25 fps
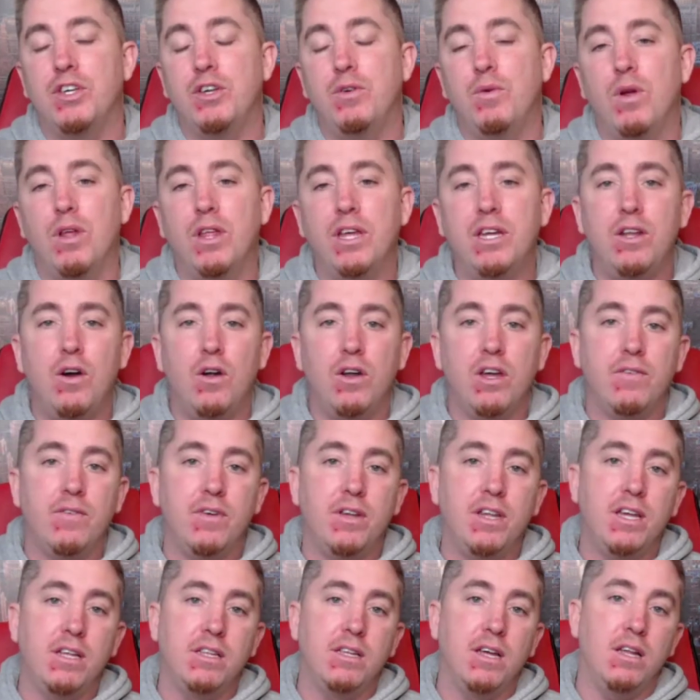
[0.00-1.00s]
You really don't
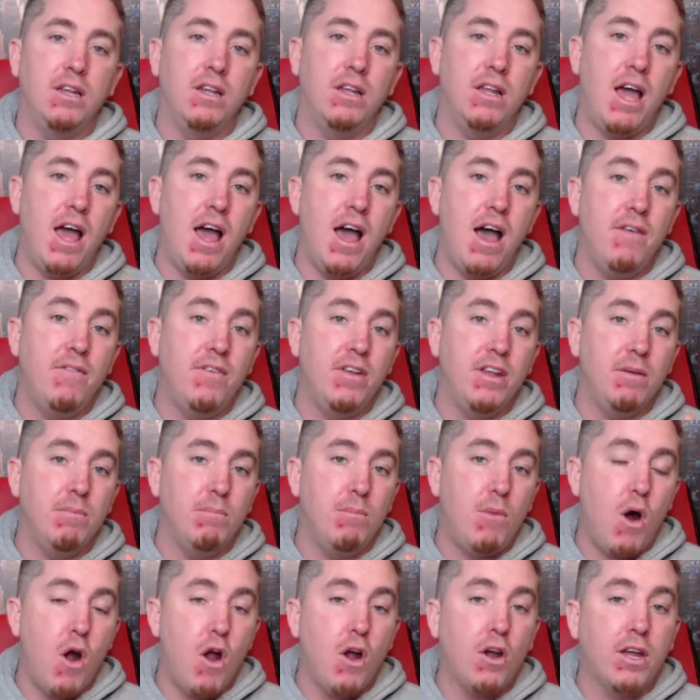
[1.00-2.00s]
even need to have any
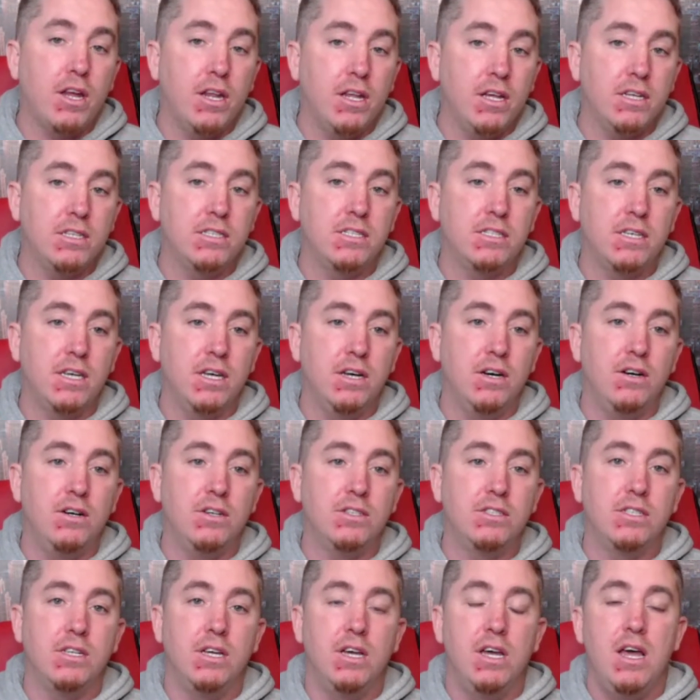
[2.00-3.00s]
marketing
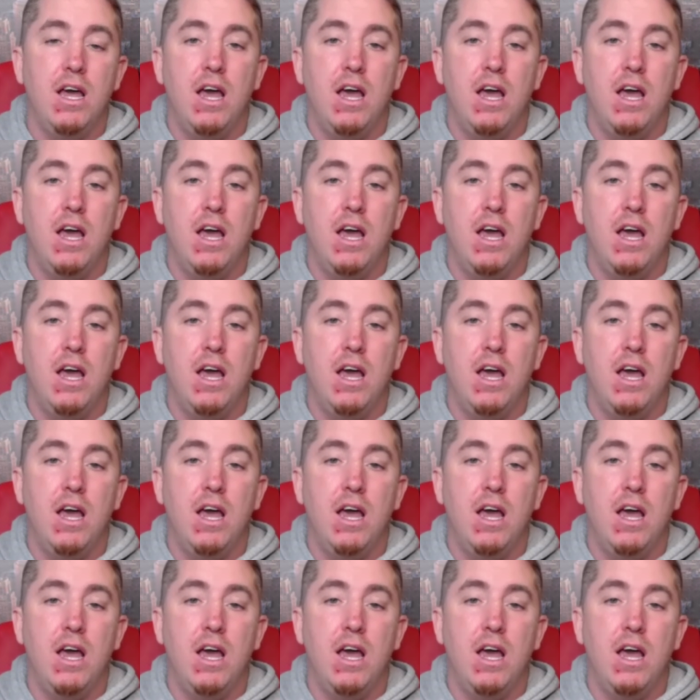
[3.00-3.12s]
skills